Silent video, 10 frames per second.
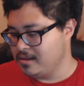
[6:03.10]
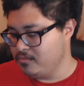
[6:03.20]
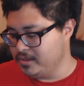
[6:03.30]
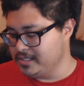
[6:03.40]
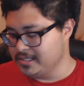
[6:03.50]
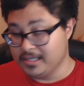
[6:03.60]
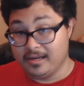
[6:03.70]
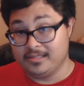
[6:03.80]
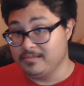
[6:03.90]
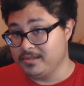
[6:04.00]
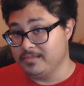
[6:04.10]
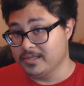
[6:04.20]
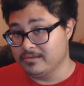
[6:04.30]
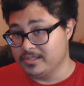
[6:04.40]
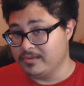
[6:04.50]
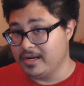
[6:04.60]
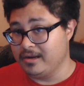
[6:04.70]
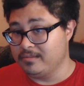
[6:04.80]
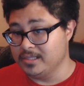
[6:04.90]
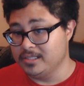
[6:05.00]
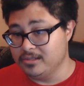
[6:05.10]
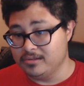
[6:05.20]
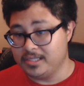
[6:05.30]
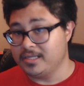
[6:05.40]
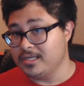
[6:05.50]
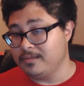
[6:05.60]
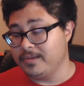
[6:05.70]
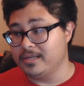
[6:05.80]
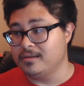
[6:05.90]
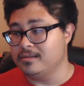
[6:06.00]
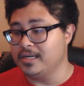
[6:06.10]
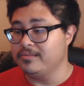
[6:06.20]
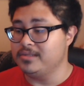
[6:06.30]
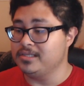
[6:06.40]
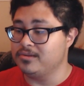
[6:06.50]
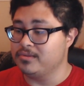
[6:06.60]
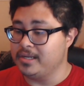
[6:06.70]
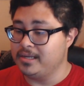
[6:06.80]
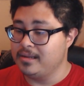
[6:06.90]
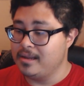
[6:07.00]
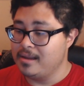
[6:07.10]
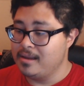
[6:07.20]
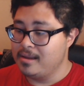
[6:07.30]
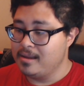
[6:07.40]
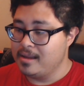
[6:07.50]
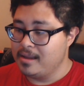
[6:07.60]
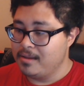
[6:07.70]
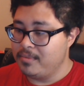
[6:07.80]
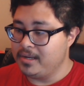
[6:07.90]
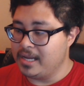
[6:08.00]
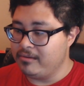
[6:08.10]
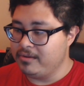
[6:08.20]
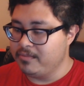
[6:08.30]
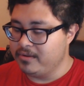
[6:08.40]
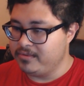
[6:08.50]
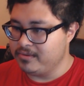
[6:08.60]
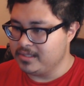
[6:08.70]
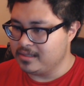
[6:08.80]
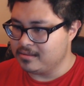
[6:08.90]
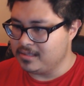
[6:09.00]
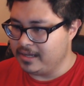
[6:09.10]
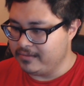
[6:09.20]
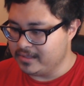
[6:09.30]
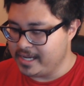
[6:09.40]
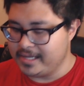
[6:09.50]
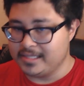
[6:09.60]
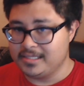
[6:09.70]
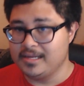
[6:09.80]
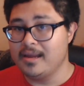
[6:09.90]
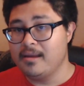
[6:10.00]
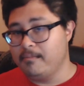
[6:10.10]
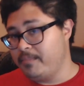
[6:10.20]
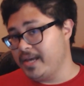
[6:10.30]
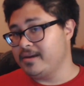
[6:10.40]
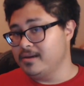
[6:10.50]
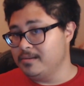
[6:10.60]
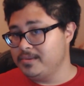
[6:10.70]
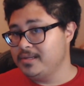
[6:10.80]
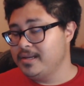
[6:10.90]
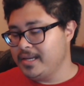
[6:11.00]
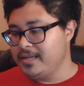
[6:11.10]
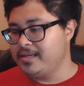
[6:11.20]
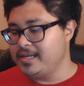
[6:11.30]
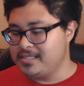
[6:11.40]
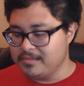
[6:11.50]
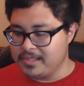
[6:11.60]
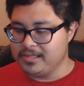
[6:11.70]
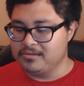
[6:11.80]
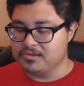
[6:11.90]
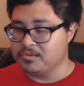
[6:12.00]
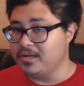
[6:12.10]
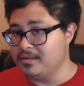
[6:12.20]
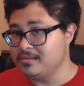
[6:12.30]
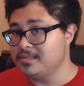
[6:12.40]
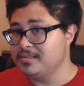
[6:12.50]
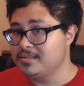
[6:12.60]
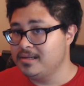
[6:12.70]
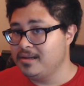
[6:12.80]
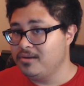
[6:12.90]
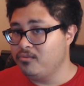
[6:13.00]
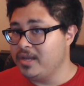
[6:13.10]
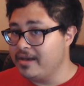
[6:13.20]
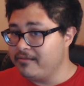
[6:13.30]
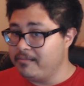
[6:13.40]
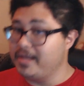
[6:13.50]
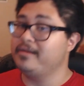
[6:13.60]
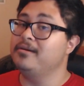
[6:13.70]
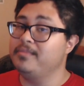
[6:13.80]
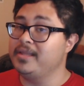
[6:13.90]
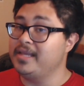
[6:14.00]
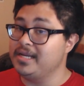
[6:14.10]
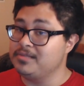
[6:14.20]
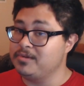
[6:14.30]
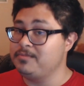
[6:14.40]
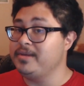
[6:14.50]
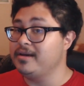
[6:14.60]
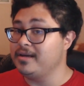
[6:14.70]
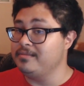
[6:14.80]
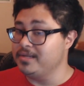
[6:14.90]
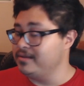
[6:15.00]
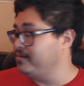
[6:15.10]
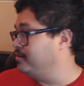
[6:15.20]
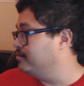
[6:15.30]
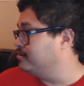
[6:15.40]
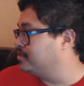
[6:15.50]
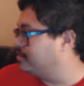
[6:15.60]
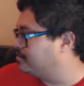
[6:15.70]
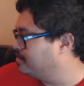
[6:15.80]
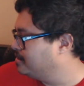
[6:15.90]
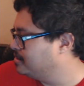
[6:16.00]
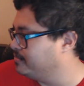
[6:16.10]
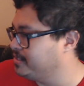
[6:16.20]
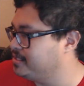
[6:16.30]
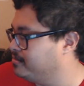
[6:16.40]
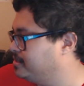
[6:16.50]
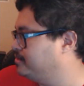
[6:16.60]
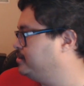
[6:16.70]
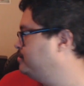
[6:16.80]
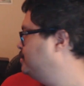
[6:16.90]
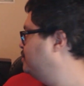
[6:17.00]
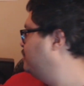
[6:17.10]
which is an awesome computer, which is why we're able to do 1080p and all that, which is great. But now we've moved to another level, and that is backup. In case something goes wrong, we have a backup. And that is what's behind me, if you noticed it. Let me show it to you.